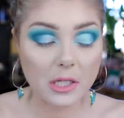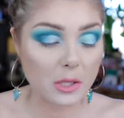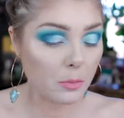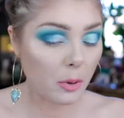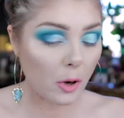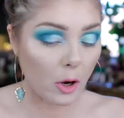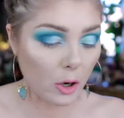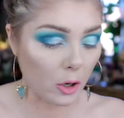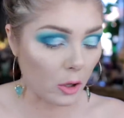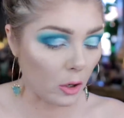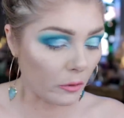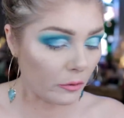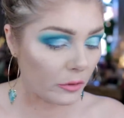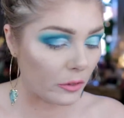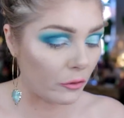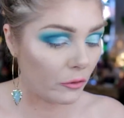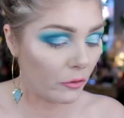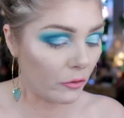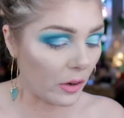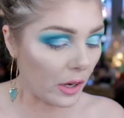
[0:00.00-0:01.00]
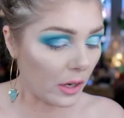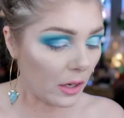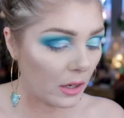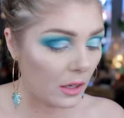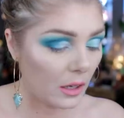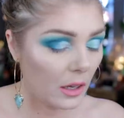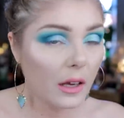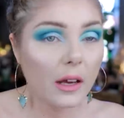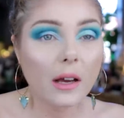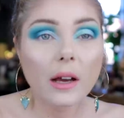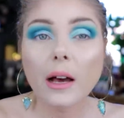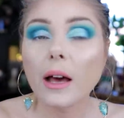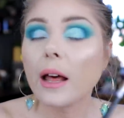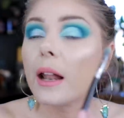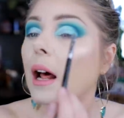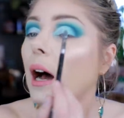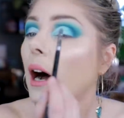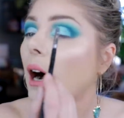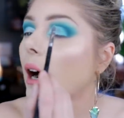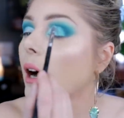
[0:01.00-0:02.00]
is part of the fun.
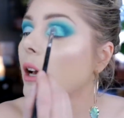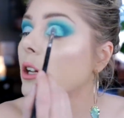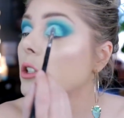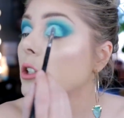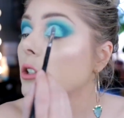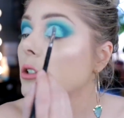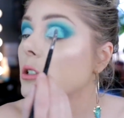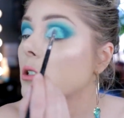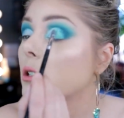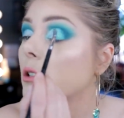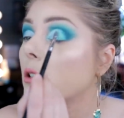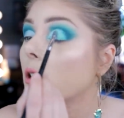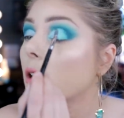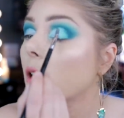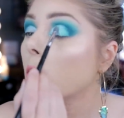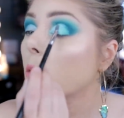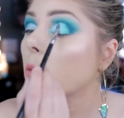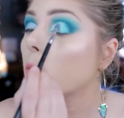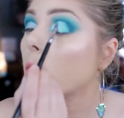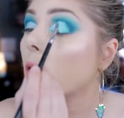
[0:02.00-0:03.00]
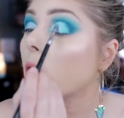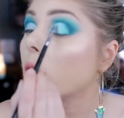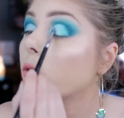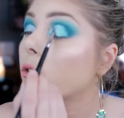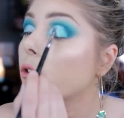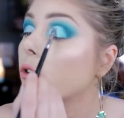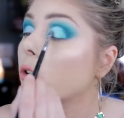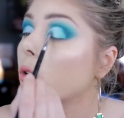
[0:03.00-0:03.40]
And I just didn't want